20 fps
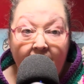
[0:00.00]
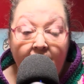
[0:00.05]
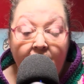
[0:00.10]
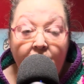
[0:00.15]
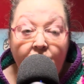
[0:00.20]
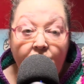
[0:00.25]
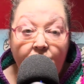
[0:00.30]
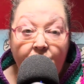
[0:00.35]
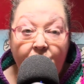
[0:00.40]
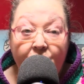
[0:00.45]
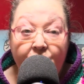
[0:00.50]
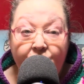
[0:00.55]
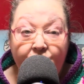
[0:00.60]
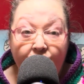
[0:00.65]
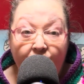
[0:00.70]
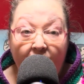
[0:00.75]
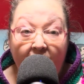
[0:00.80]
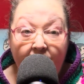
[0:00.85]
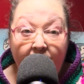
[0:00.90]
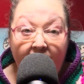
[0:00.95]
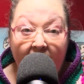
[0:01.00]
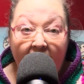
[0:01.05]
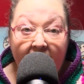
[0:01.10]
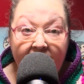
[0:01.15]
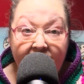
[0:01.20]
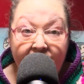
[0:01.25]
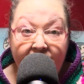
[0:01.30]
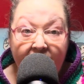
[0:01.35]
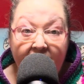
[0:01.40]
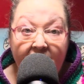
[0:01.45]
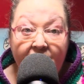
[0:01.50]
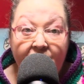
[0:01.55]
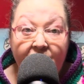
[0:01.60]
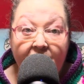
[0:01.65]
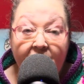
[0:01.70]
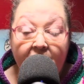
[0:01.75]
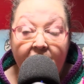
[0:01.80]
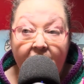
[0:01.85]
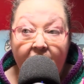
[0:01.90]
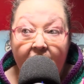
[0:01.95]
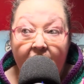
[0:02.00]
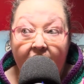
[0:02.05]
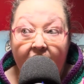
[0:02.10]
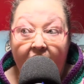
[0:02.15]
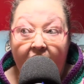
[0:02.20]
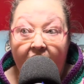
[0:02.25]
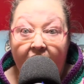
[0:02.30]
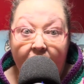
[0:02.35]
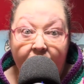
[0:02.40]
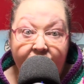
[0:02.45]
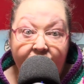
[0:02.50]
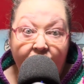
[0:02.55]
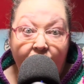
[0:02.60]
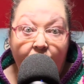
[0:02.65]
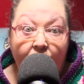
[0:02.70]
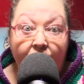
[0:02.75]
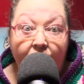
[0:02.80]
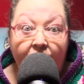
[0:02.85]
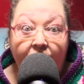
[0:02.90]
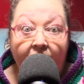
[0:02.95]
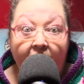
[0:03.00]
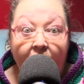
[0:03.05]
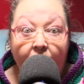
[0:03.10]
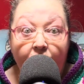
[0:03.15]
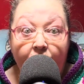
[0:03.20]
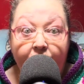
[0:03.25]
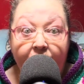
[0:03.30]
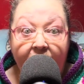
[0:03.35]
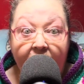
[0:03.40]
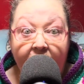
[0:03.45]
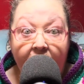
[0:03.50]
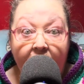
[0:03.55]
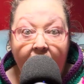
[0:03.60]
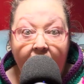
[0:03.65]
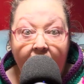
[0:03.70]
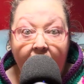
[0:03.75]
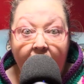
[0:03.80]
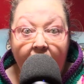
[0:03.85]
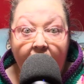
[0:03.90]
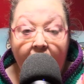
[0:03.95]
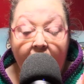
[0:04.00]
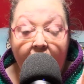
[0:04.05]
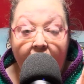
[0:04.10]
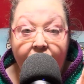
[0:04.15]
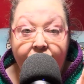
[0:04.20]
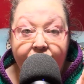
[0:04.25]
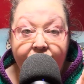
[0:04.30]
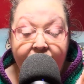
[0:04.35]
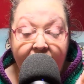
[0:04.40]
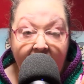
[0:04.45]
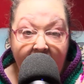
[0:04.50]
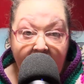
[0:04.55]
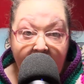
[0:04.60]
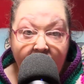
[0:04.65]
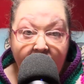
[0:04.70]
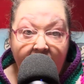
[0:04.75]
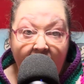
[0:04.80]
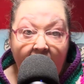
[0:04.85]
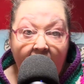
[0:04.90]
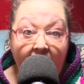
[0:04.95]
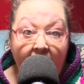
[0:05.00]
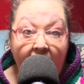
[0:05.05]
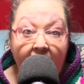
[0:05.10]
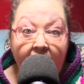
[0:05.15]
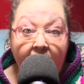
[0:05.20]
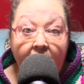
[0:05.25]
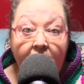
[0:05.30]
You put 2 8-plies together, and I'm told that would be a 10-ply.